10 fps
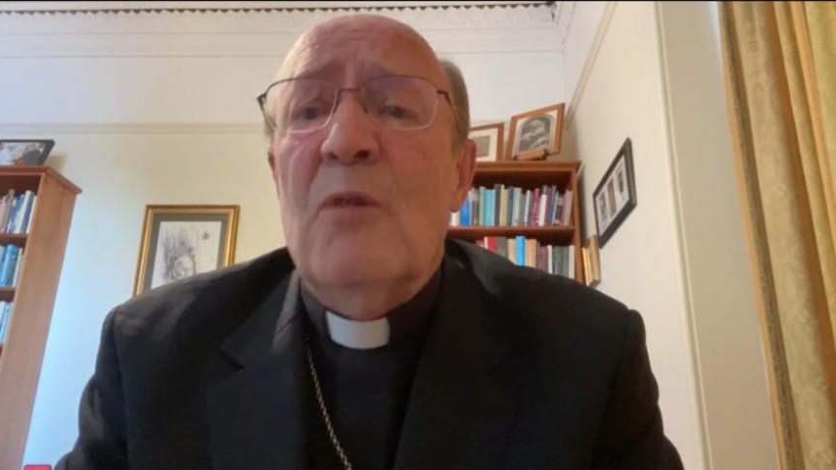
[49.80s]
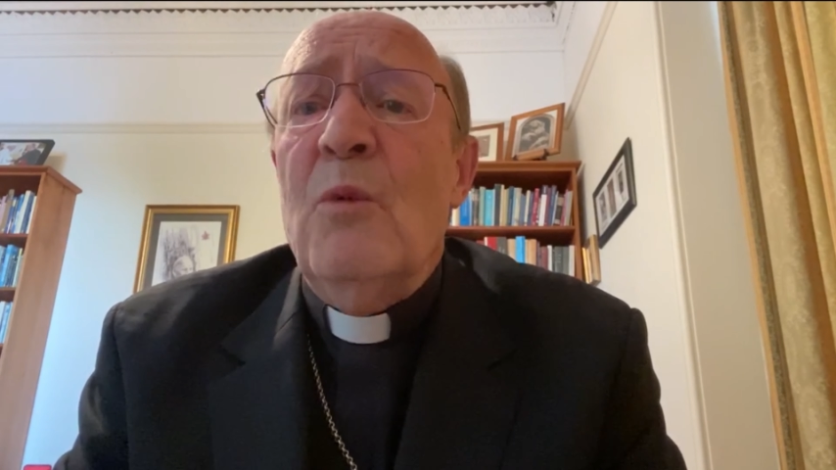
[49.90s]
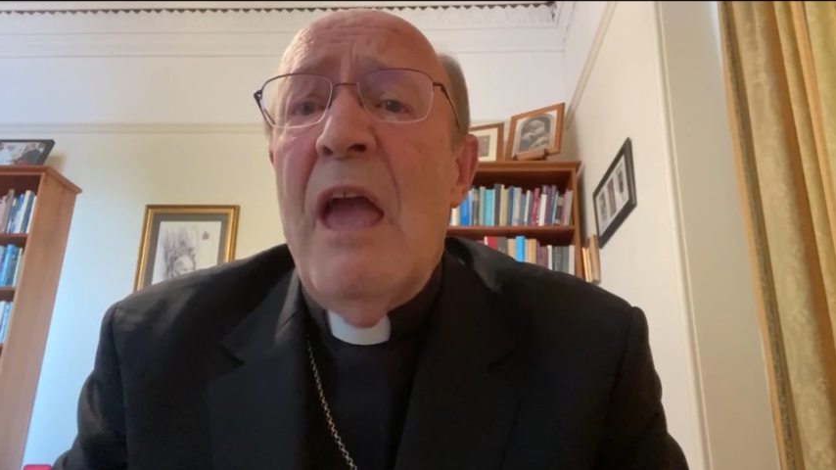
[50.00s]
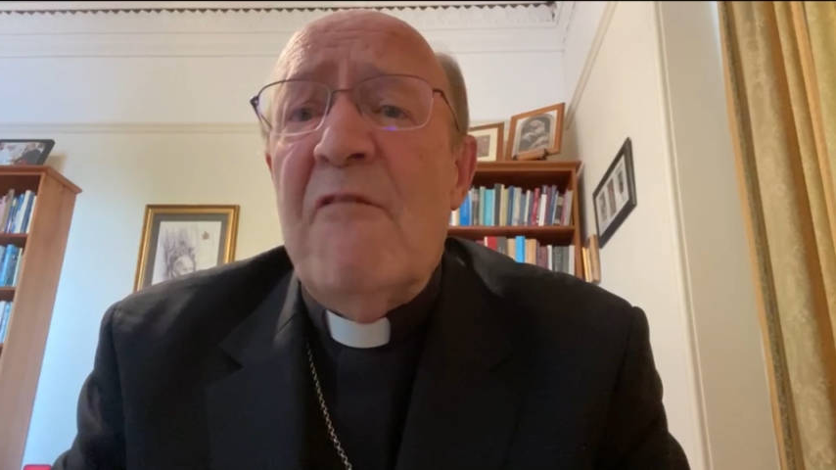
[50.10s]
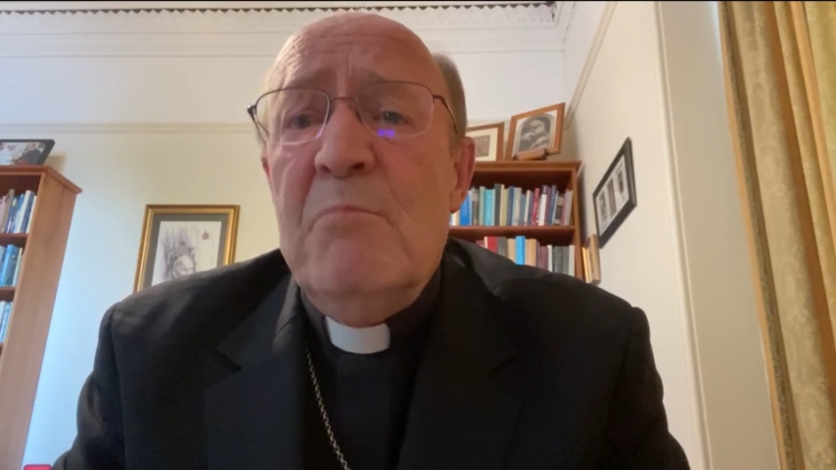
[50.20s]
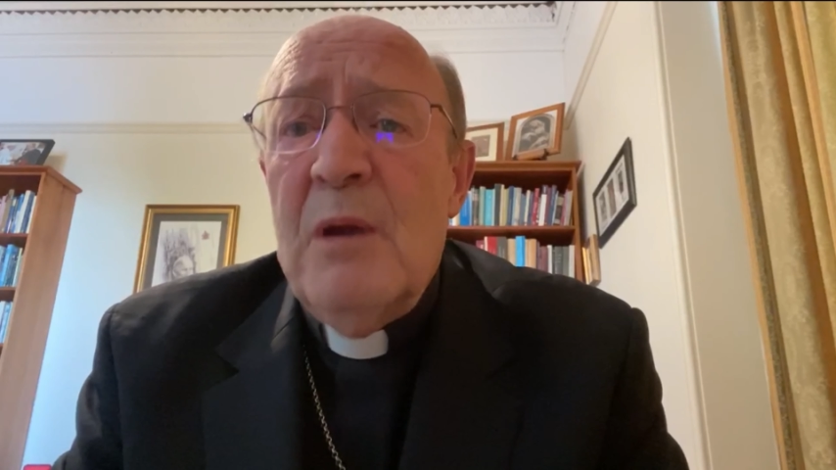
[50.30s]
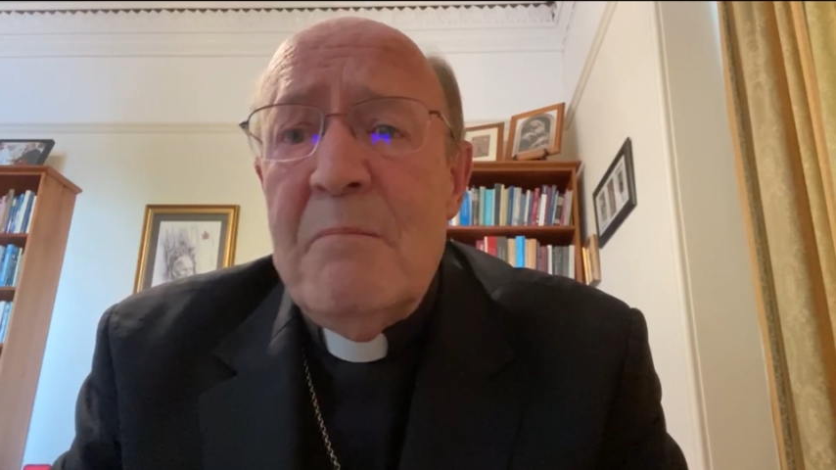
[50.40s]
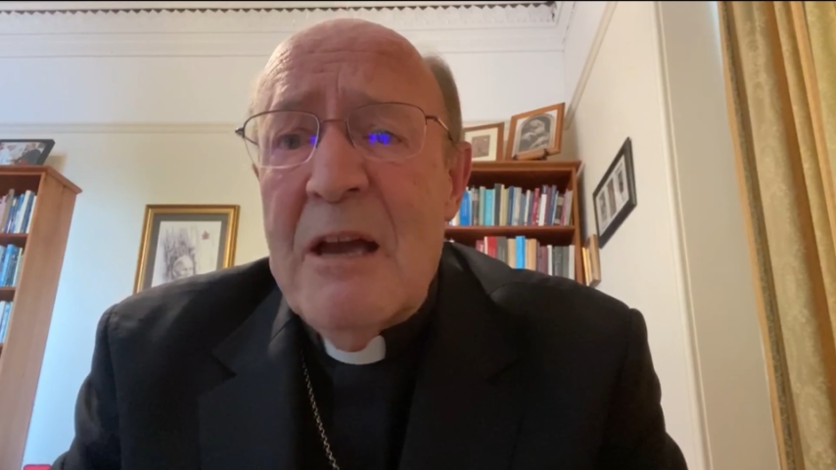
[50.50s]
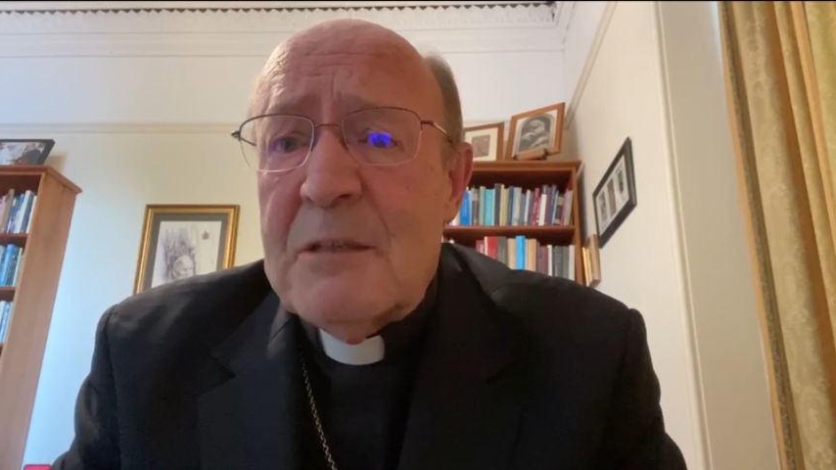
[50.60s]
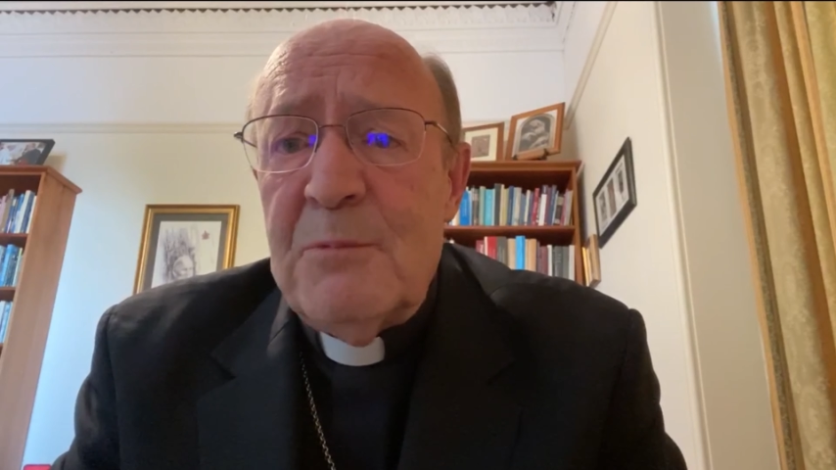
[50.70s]
we haven't
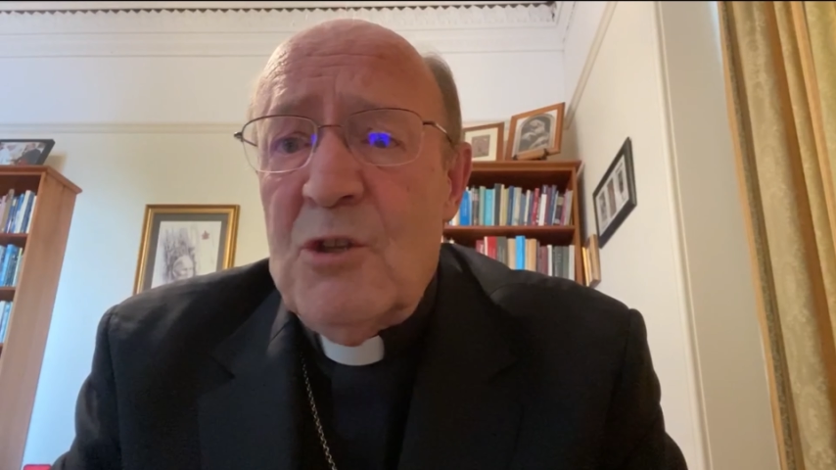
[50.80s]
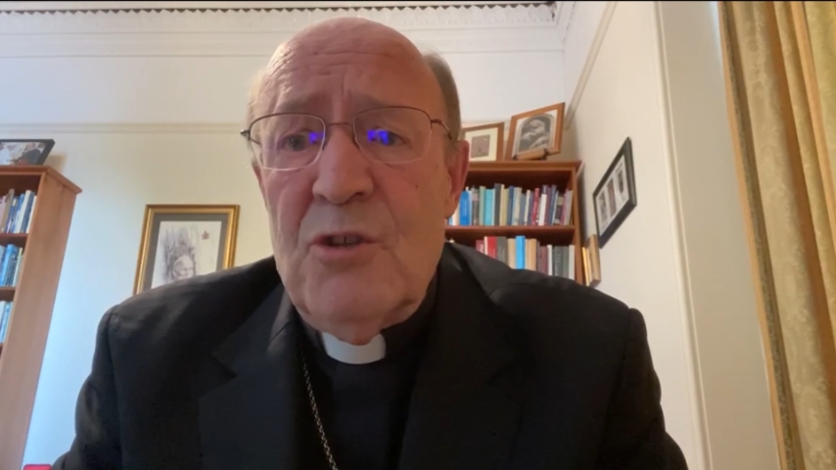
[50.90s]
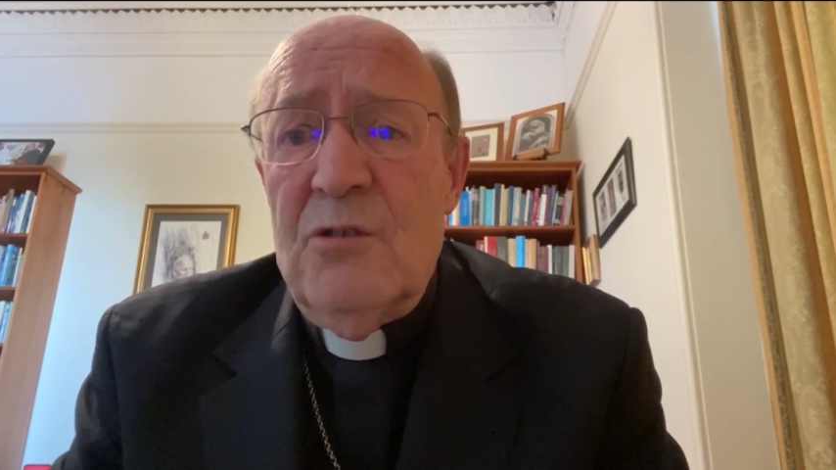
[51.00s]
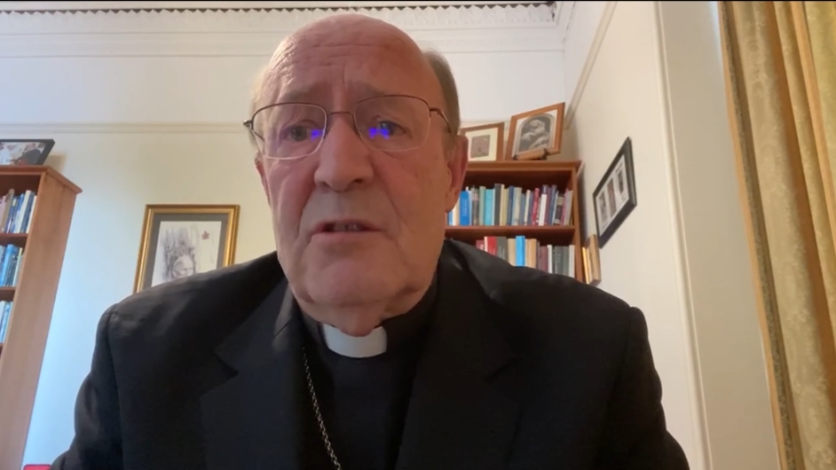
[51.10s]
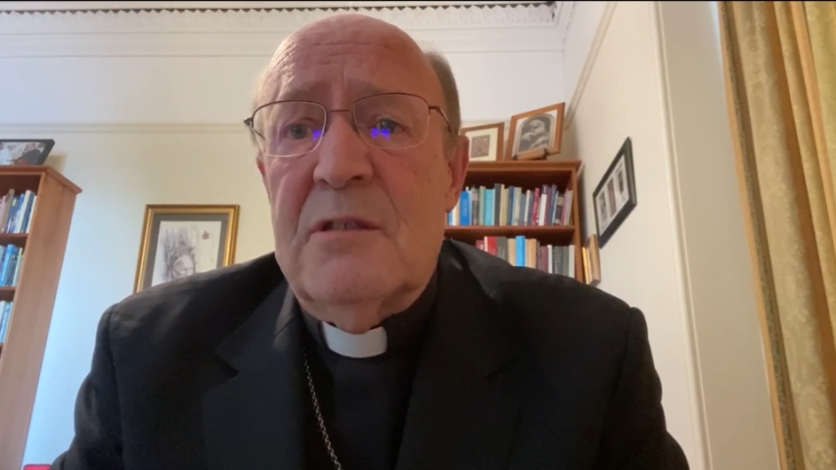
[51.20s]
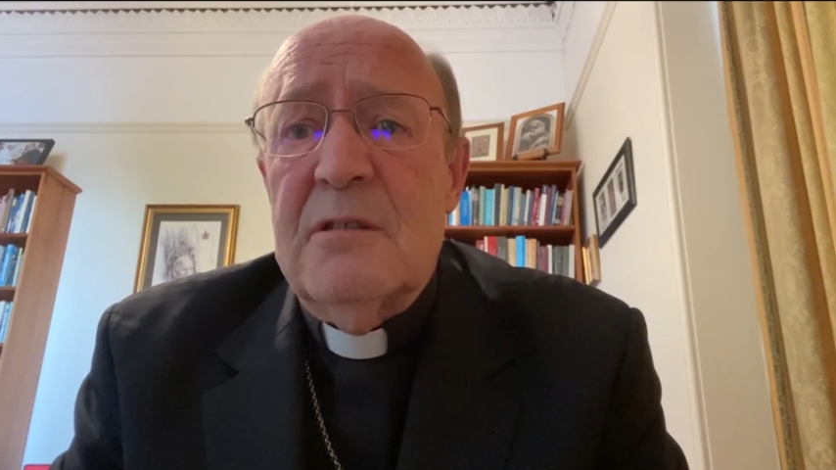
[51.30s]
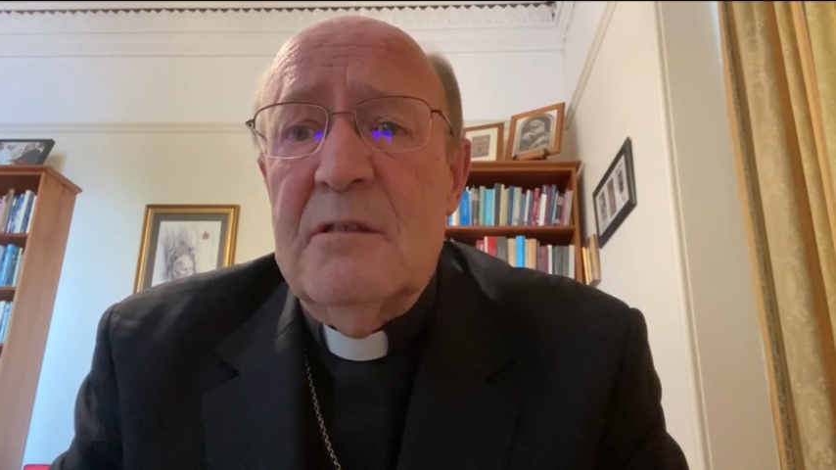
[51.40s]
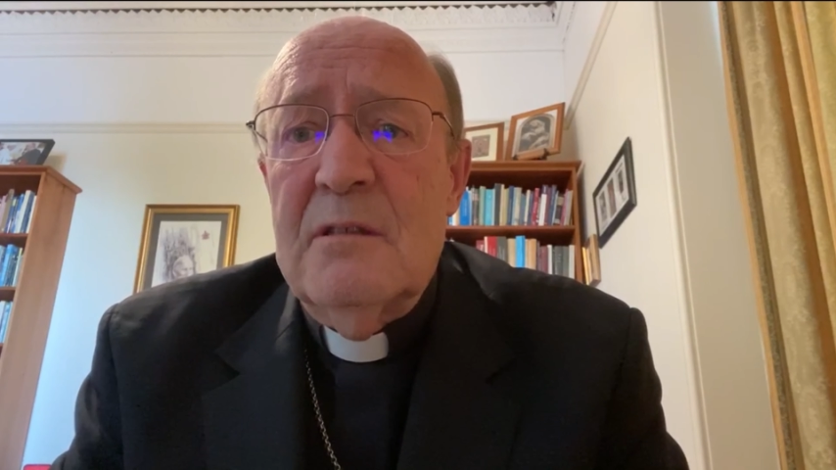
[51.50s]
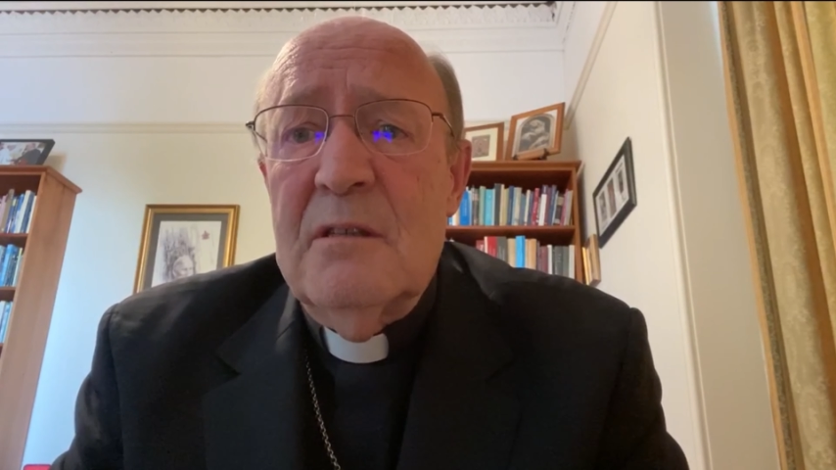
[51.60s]
been mass produced.